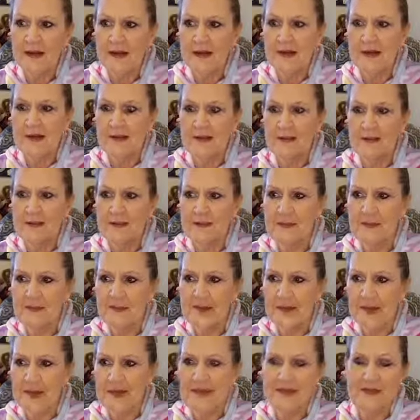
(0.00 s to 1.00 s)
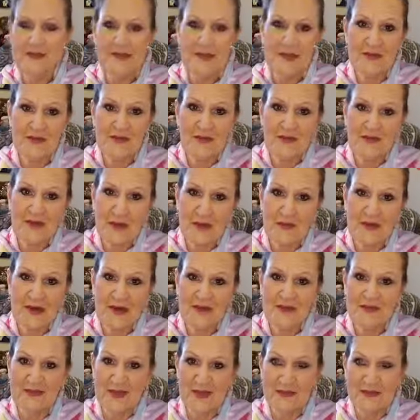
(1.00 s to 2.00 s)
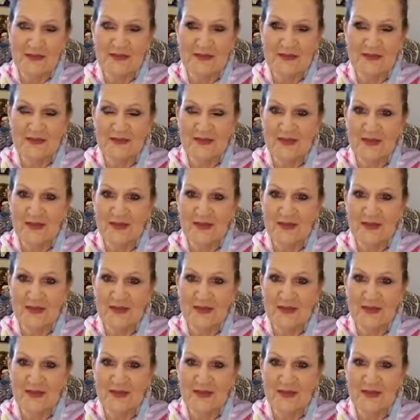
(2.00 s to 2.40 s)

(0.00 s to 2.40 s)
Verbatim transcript: Um, I can think of so many examples of